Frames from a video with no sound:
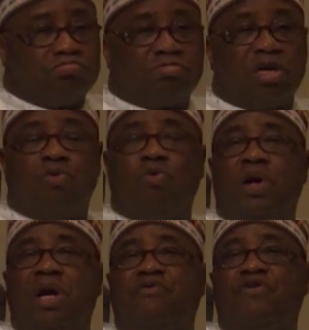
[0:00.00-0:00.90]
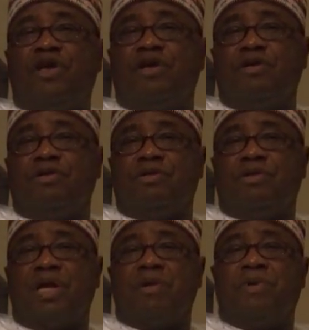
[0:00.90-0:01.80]
then we are free.
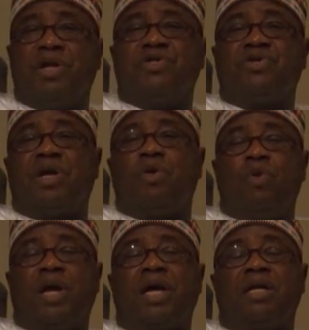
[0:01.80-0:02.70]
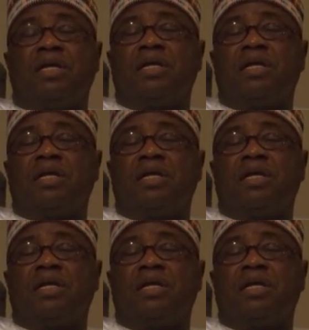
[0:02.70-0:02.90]
That means now we can